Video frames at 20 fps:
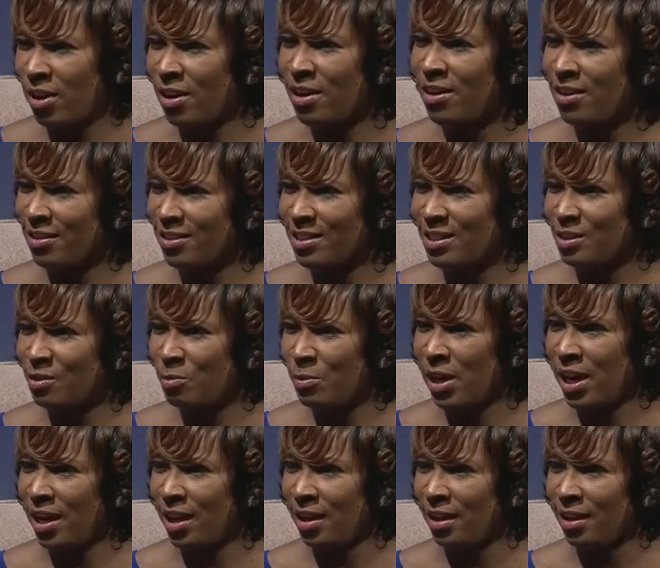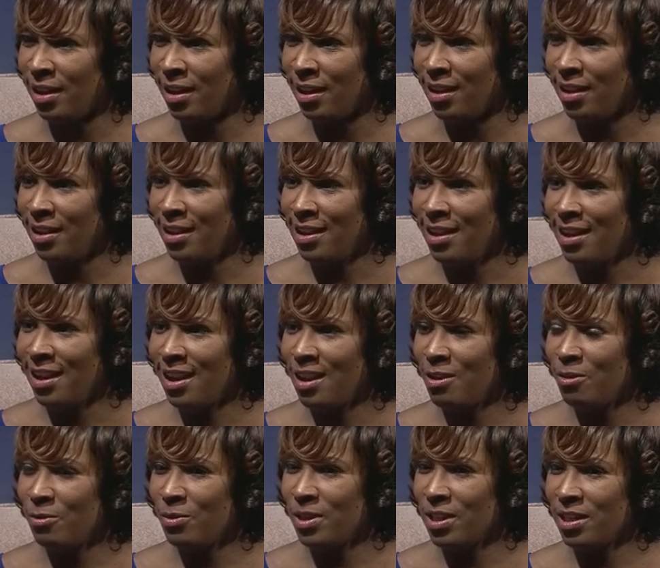hurt somebody.
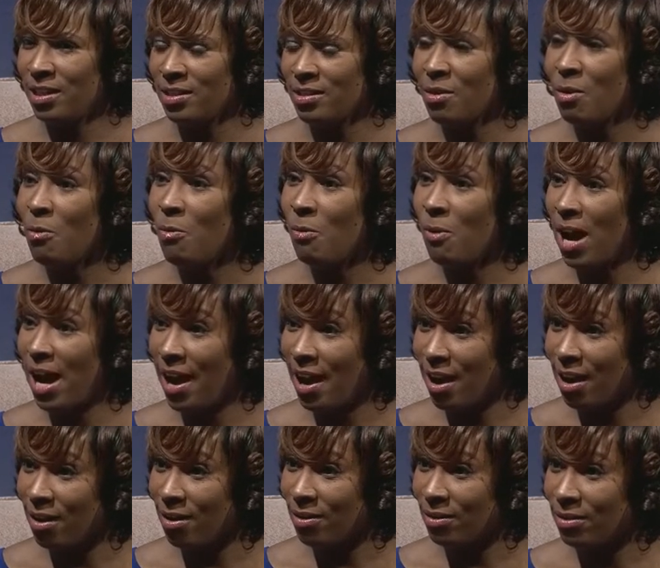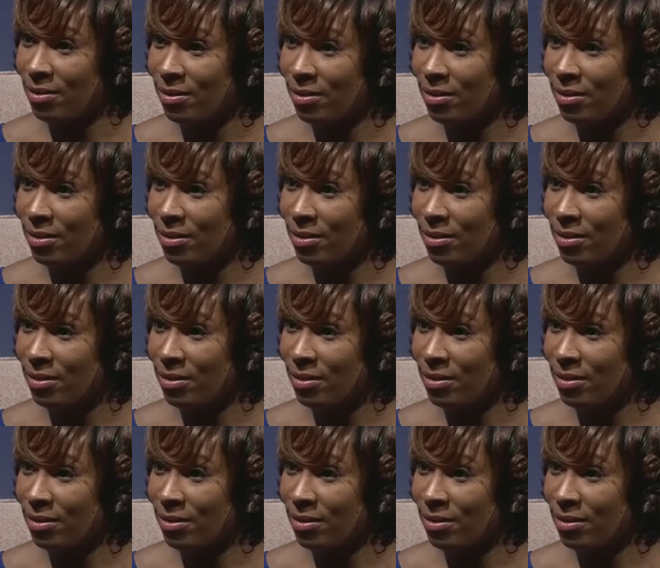It was, wow,